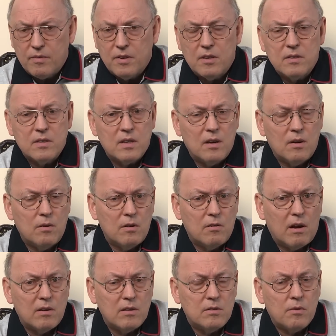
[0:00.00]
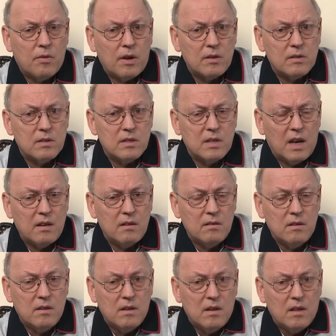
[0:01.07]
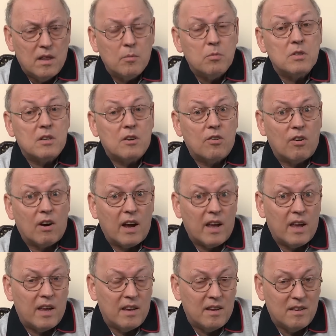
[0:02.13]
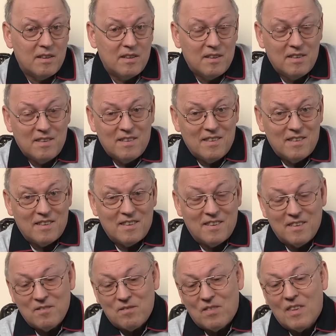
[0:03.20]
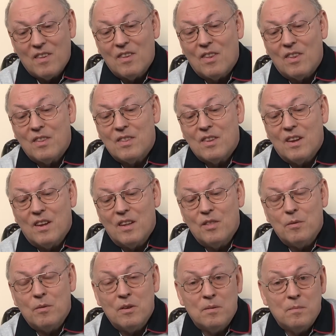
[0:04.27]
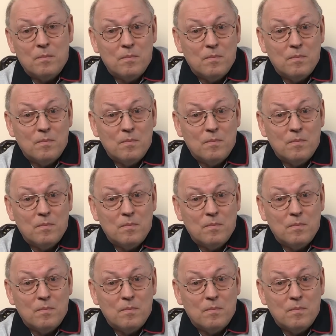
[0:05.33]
years ago, around 2010. There was a cry. The